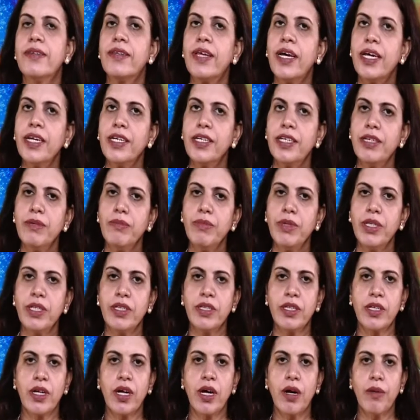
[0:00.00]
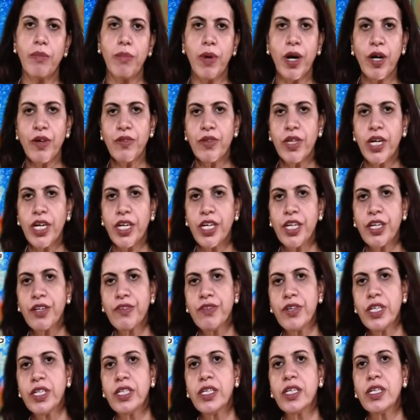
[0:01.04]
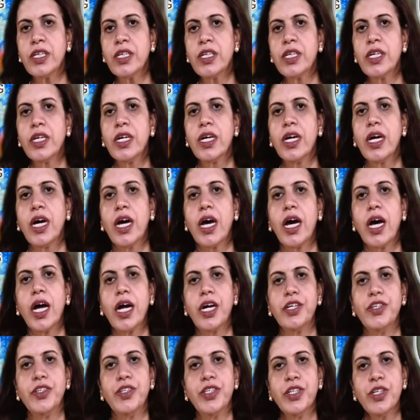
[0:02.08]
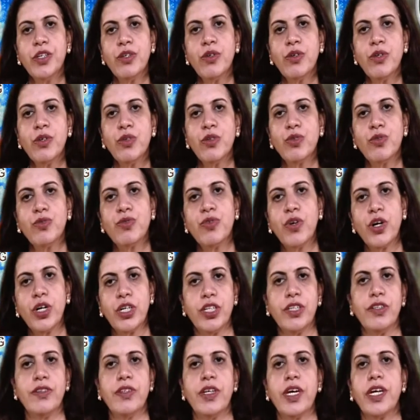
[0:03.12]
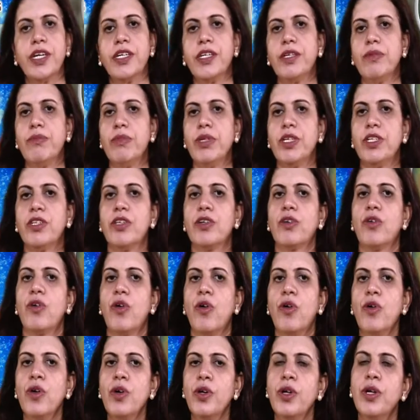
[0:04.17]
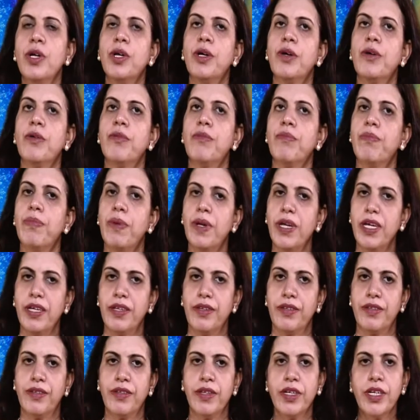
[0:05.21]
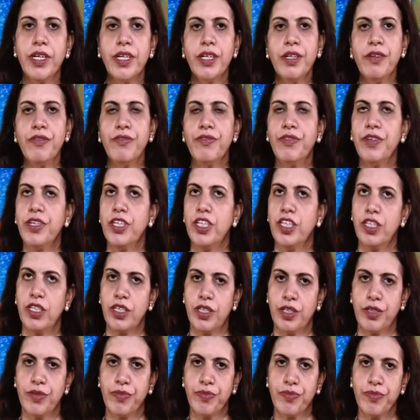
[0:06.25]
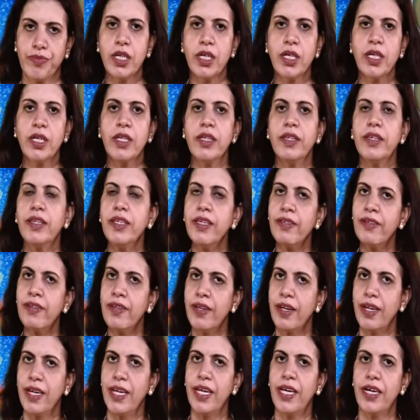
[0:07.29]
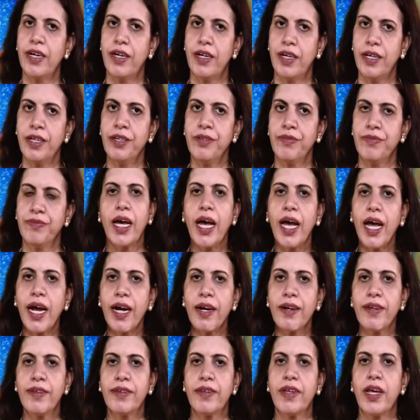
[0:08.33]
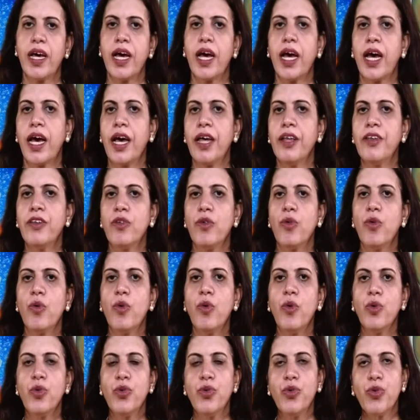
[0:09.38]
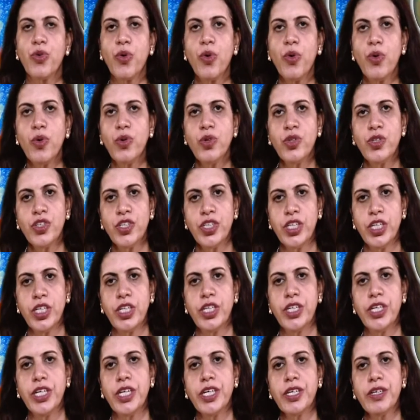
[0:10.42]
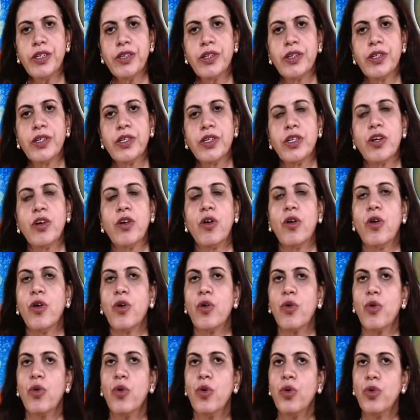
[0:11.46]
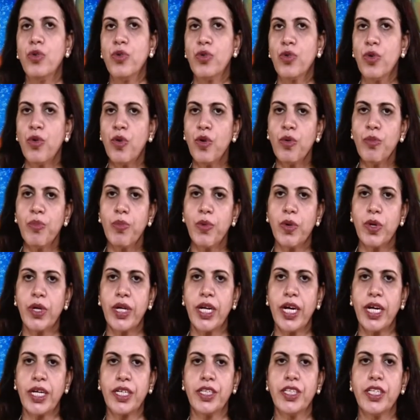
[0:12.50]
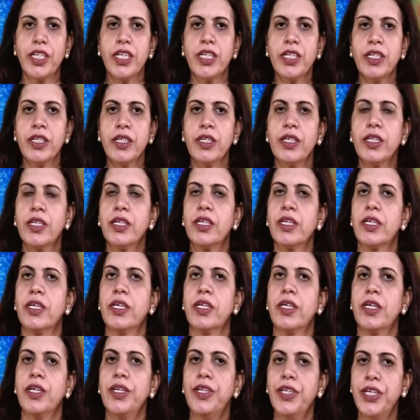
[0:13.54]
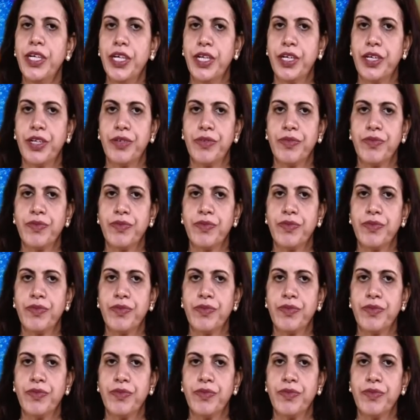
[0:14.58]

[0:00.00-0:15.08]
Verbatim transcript: centimeter above the equator and 0 to 40 centimeter on plains in winter. This layer acts as ozone shielding or ozone protecting layer